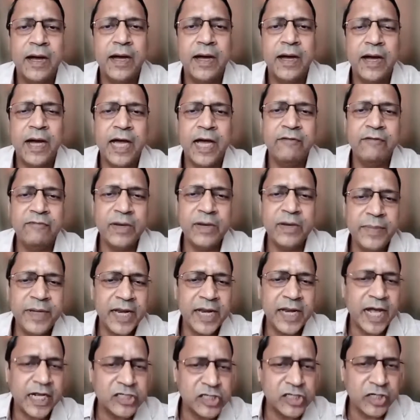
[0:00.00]
I will
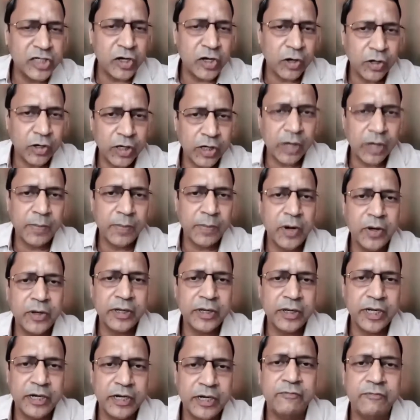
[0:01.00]
be largely talking
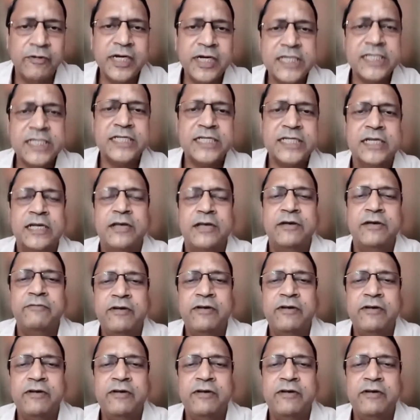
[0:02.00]
about InvITs.